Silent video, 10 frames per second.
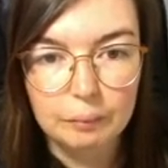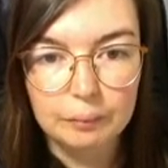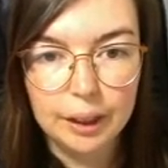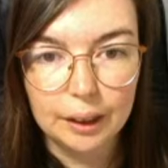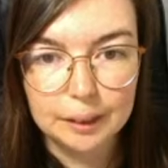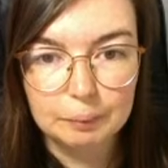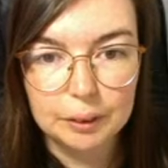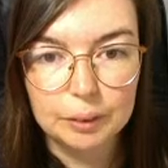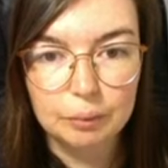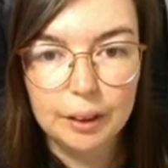Yes,
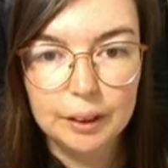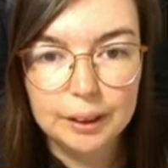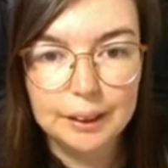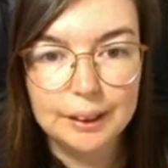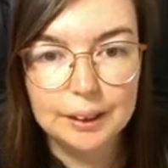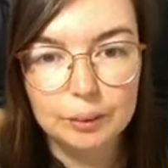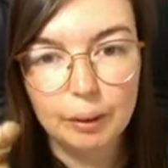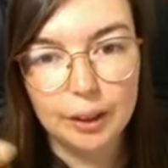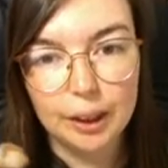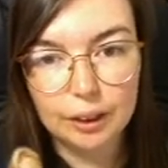but this is
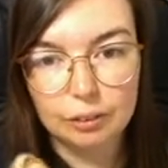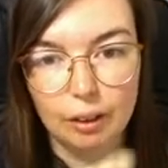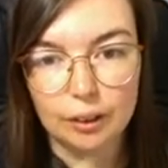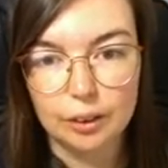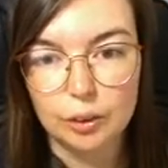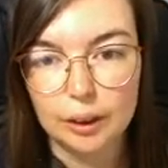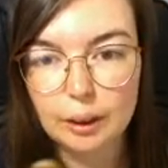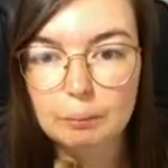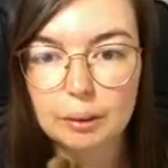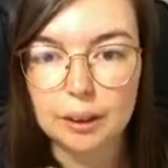where it gets rather
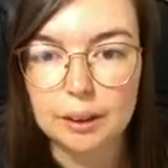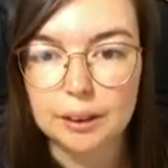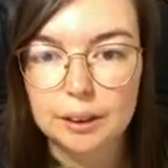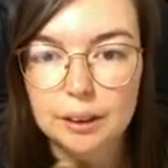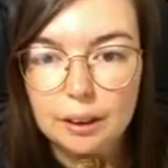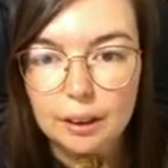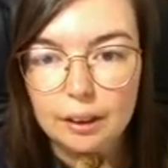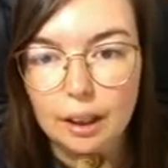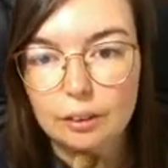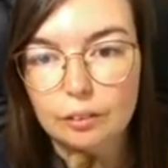tricky, because
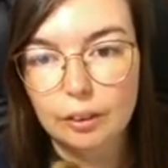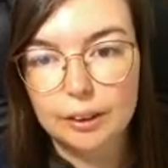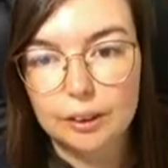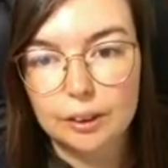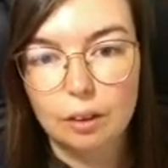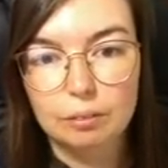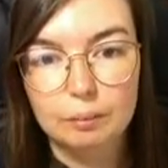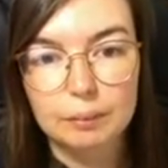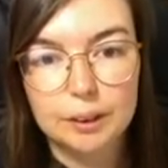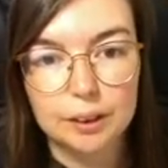that right is often
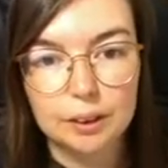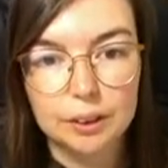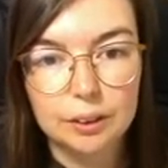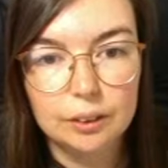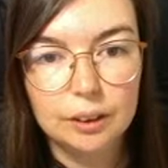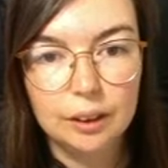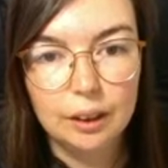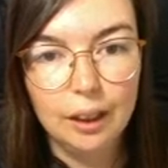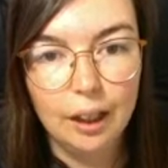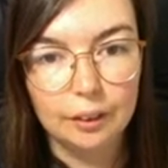misunderstood,
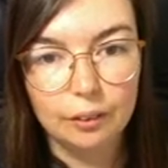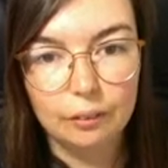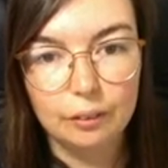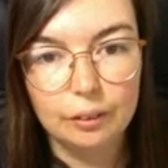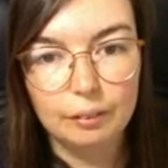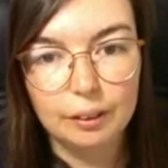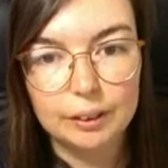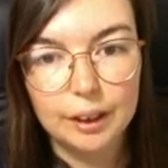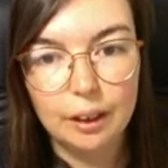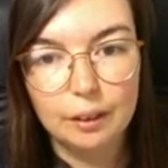and the
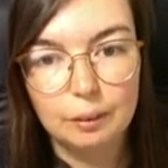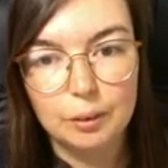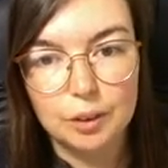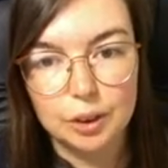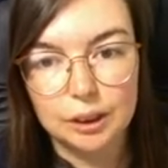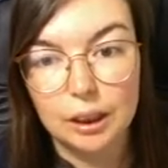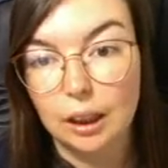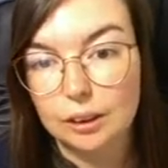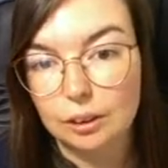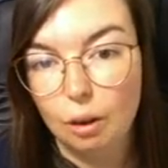coronavirus health emergency
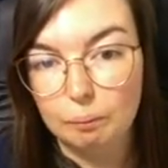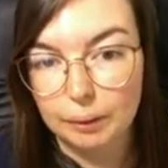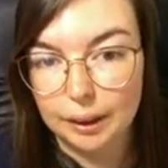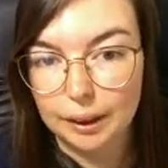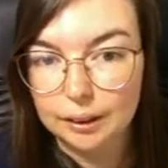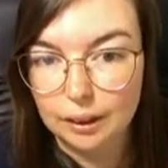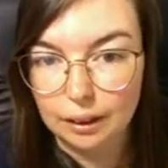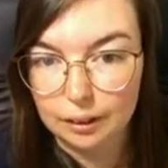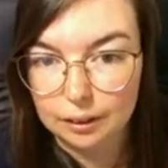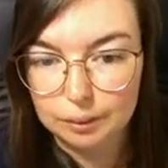has complicated
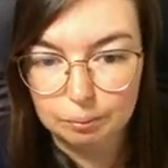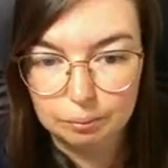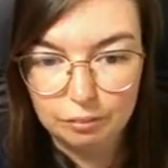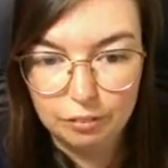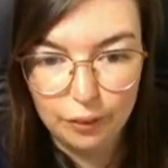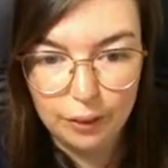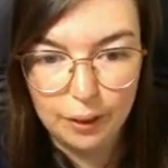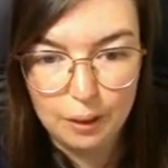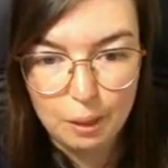things further.